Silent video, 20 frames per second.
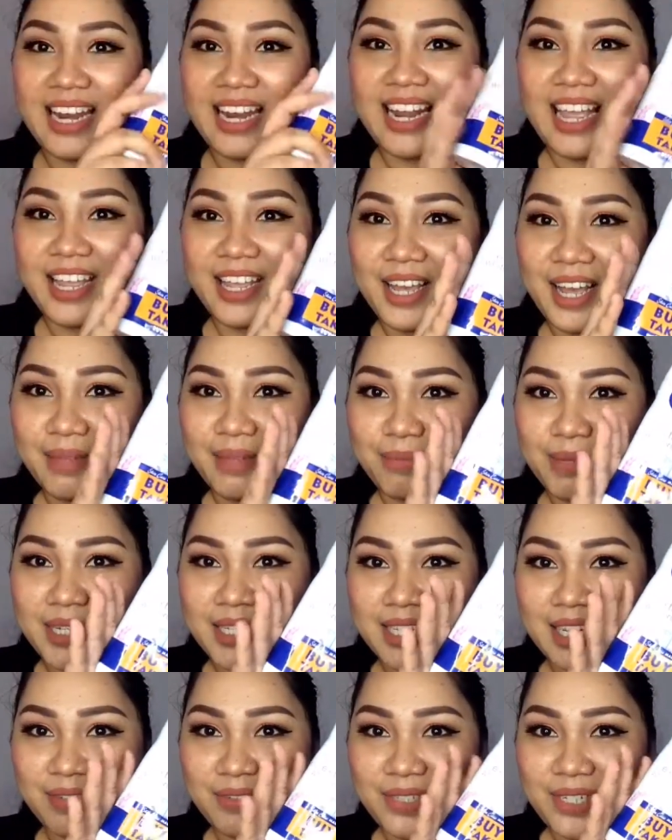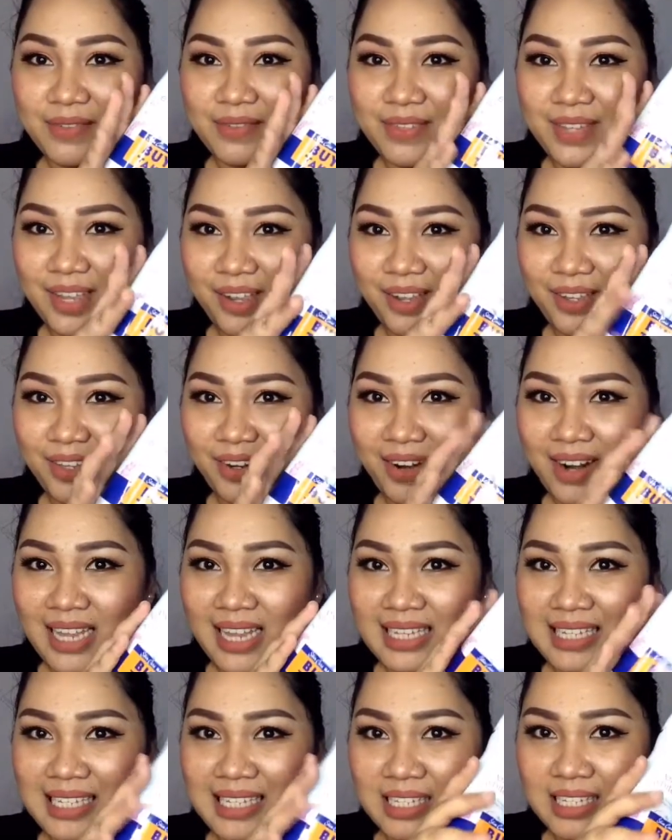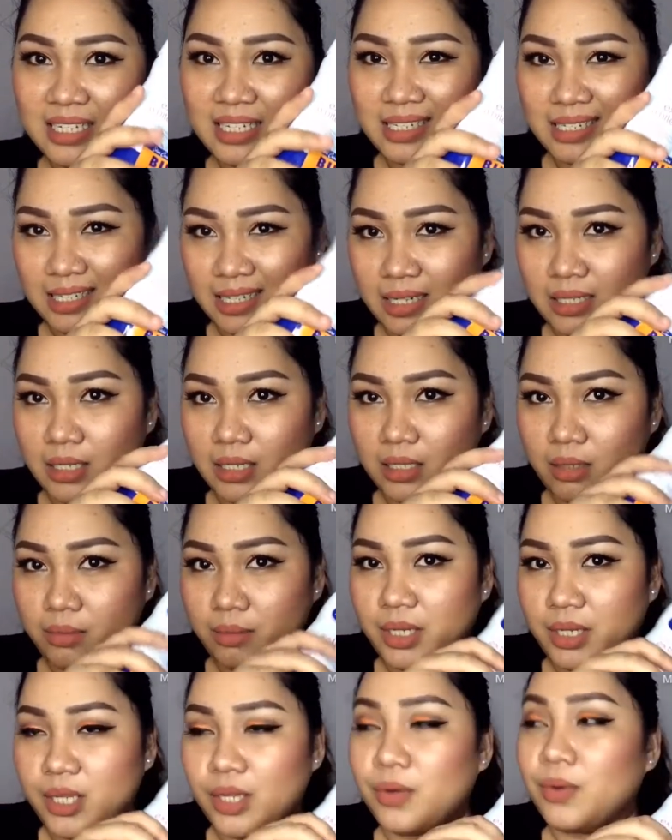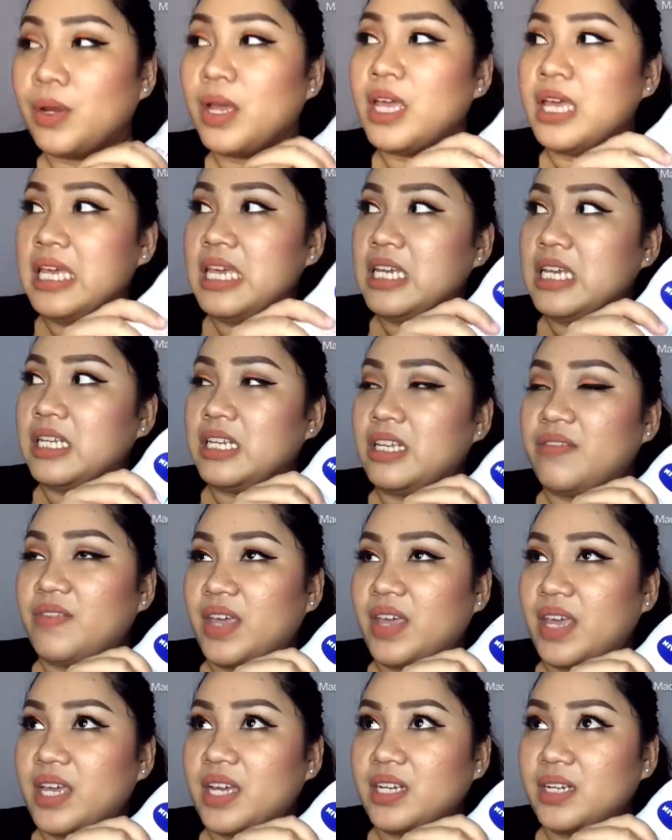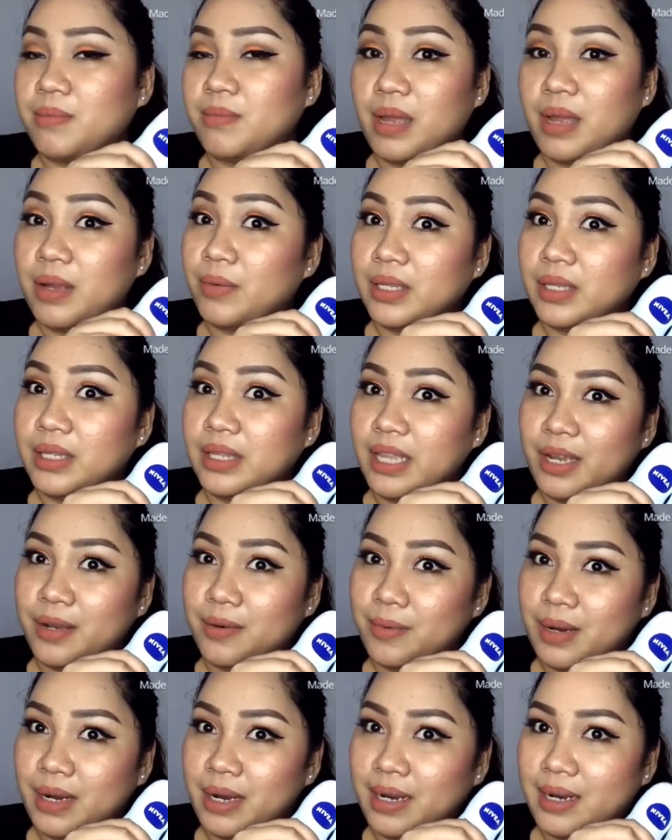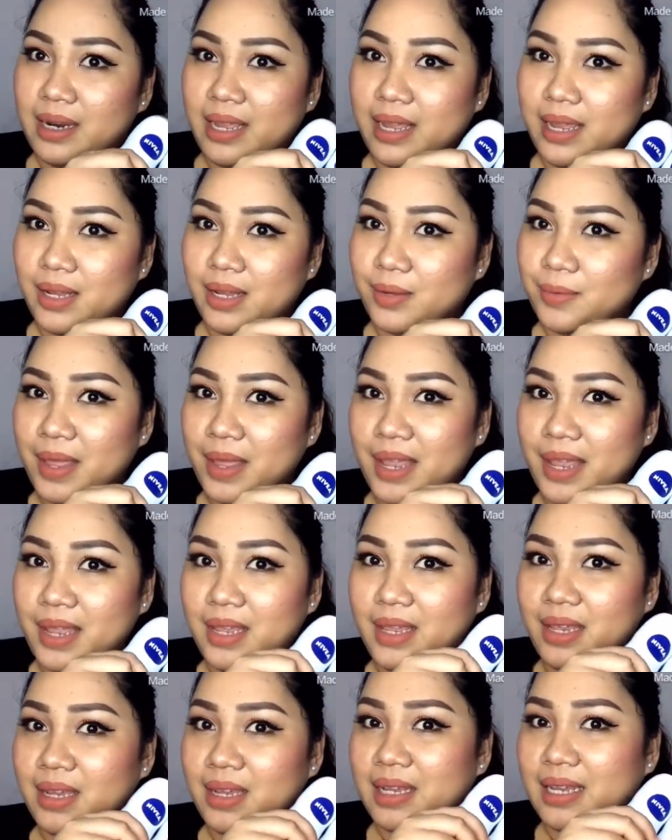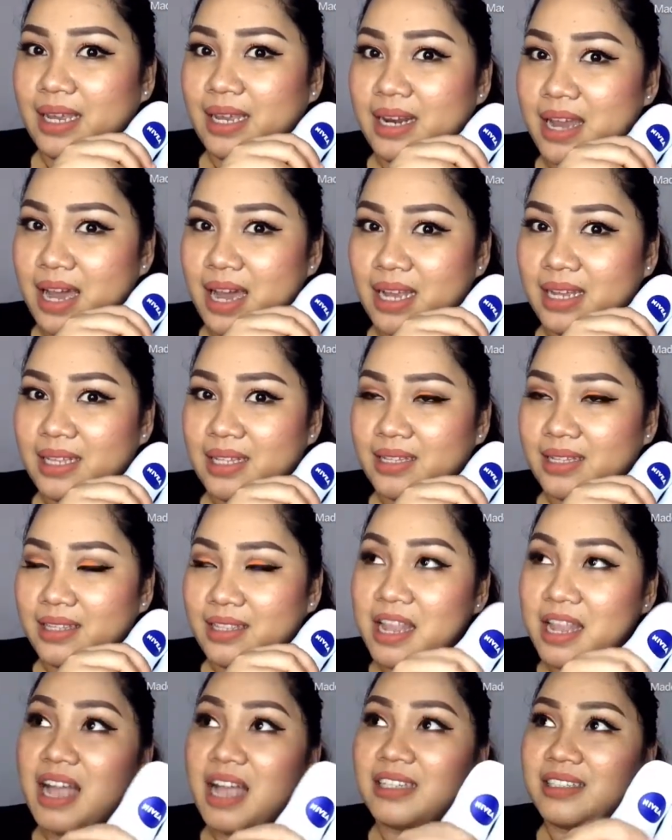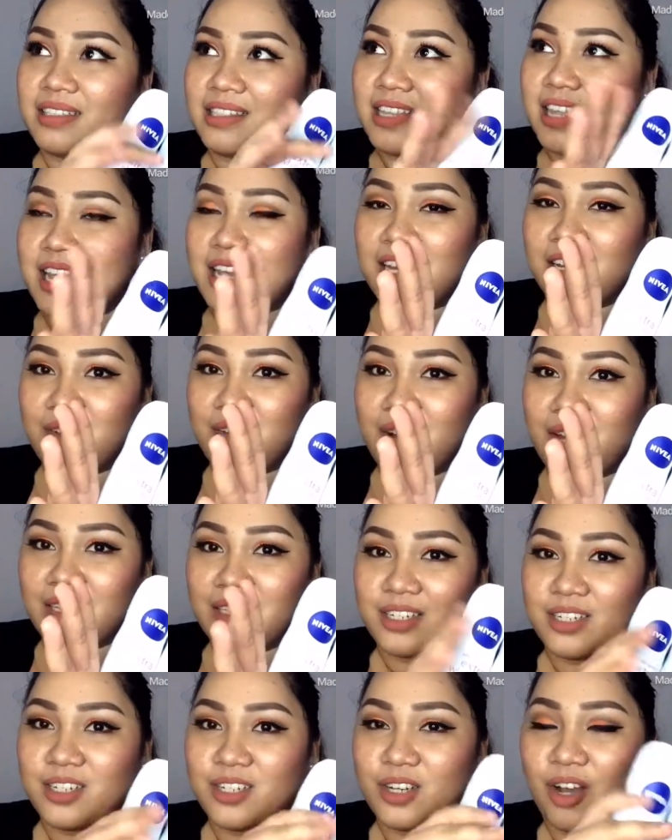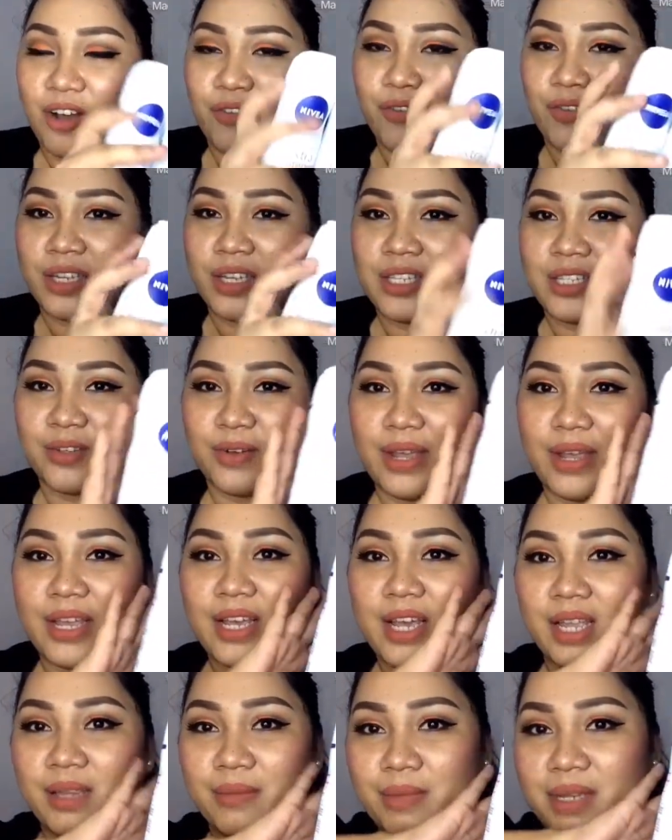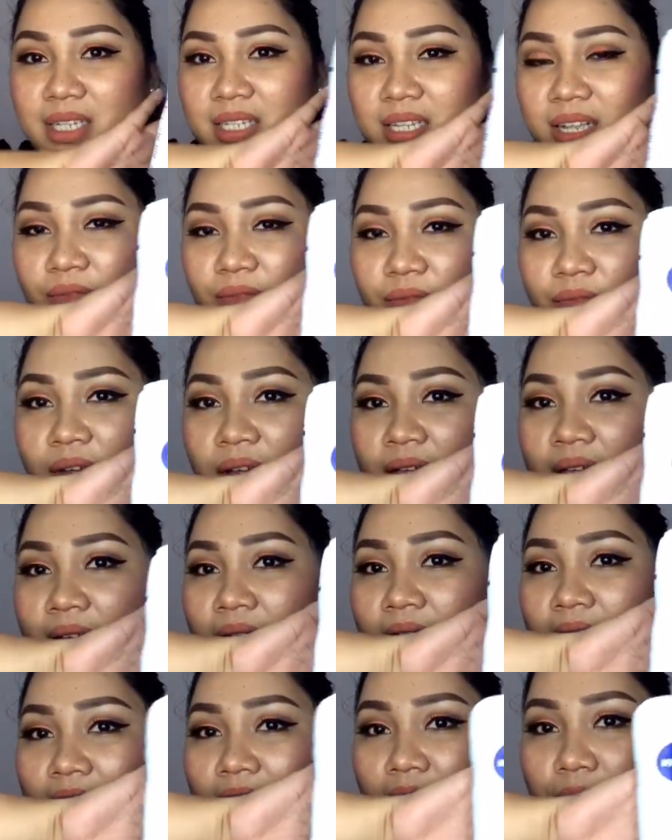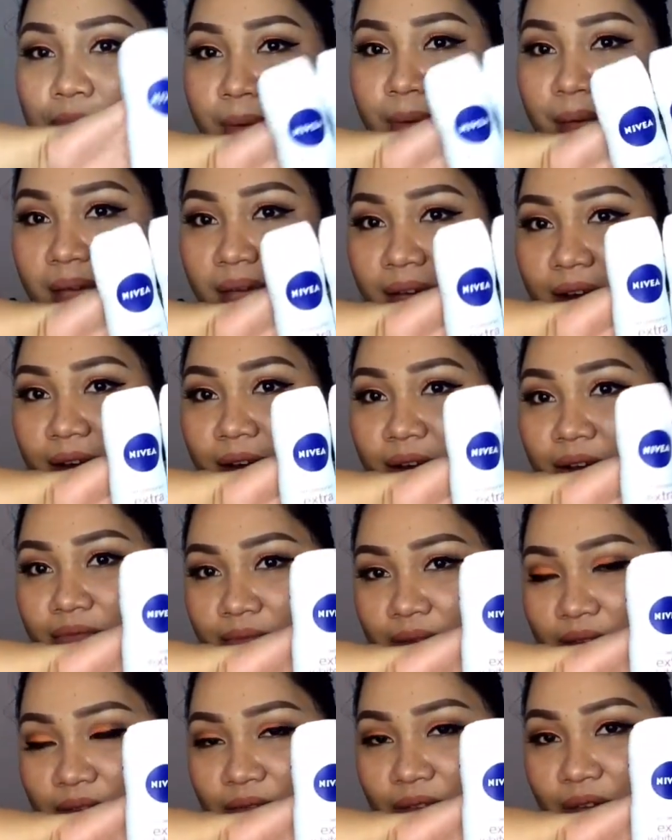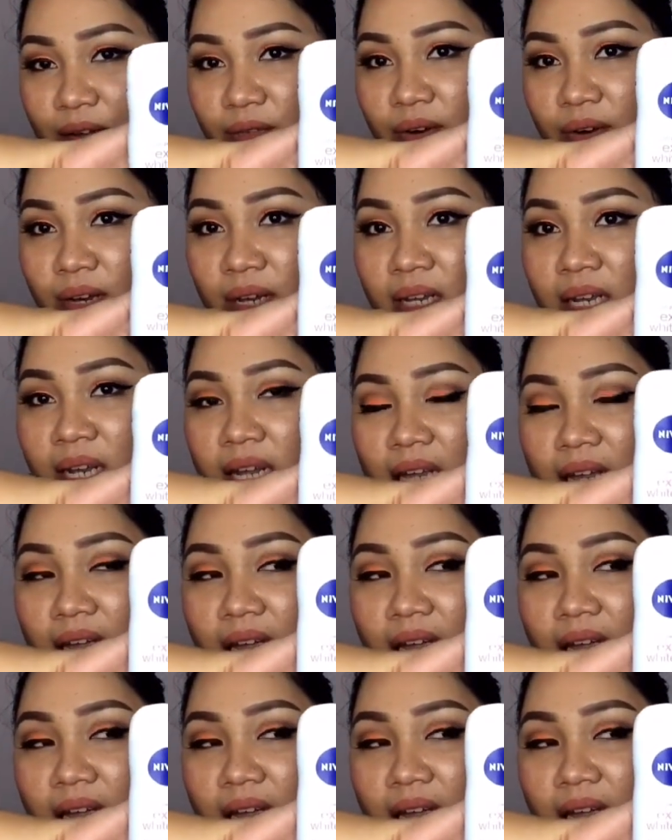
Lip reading: Yan, I got myself some deodorant kasi nag-sale na naman yung Nivea ng buy one take one and we cannot not take advantage of it. So, I got myself a pair of my favorite